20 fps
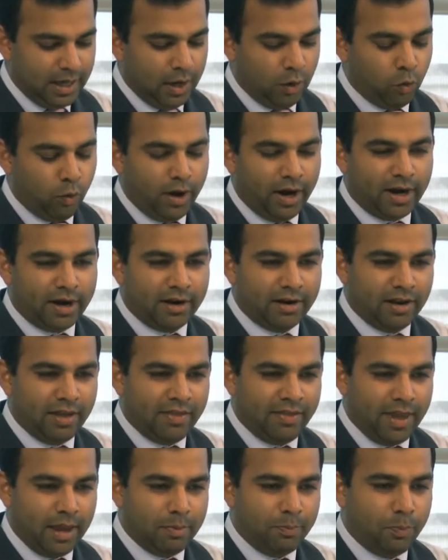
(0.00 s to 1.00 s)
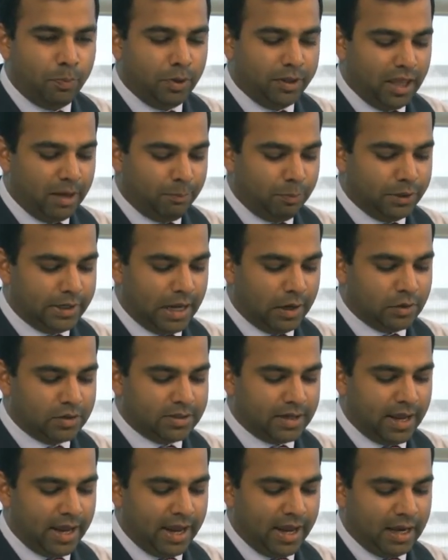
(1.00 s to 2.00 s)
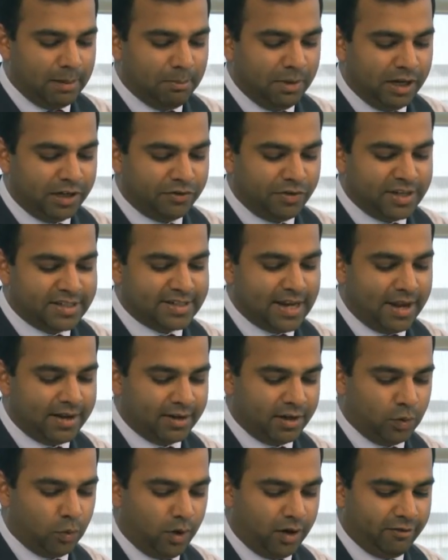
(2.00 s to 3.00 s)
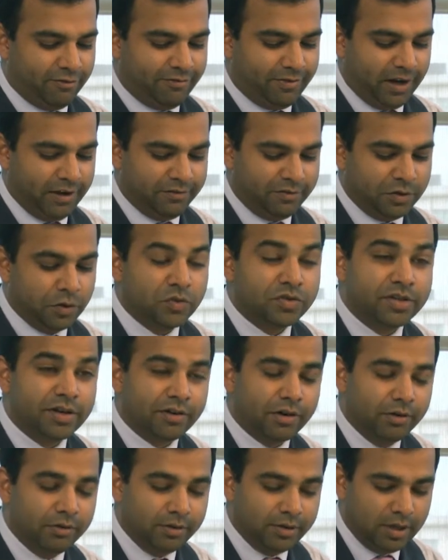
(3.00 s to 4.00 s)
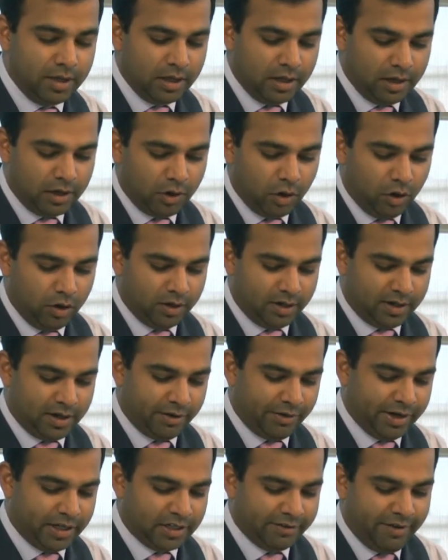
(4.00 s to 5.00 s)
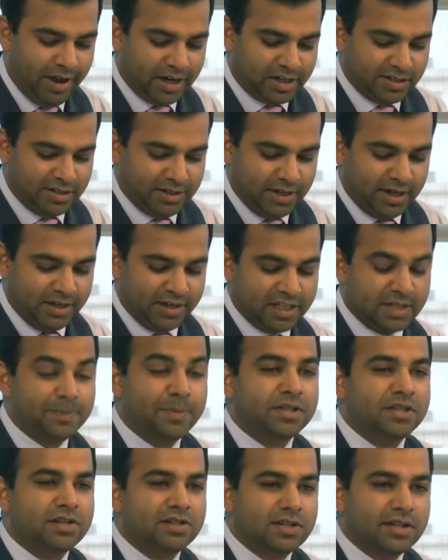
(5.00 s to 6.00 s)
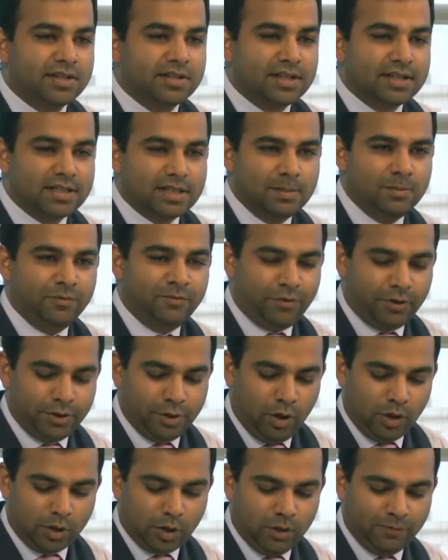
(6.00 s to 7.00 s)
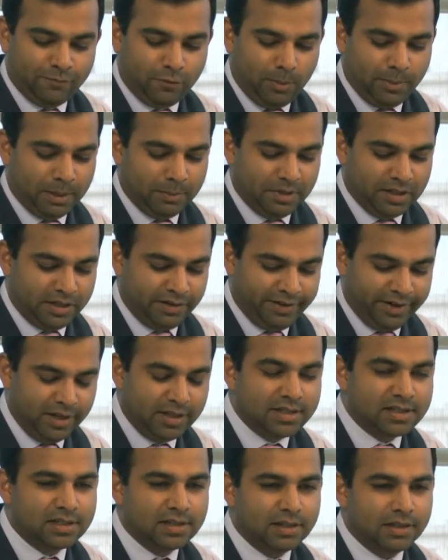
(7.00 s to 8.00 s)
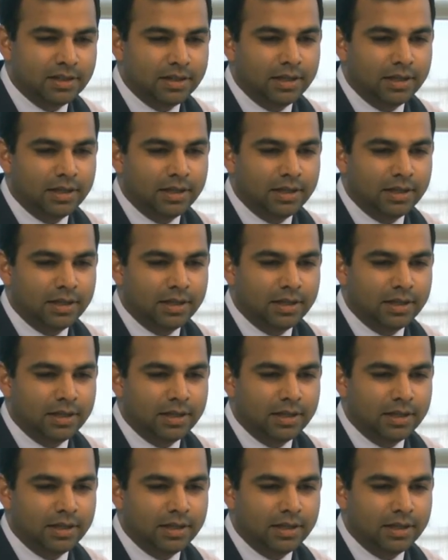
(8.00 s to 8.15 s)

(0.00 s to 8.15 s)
where they put out a military standard 1520 called Corrective Action and Disposition System for Non-Conforming Materials.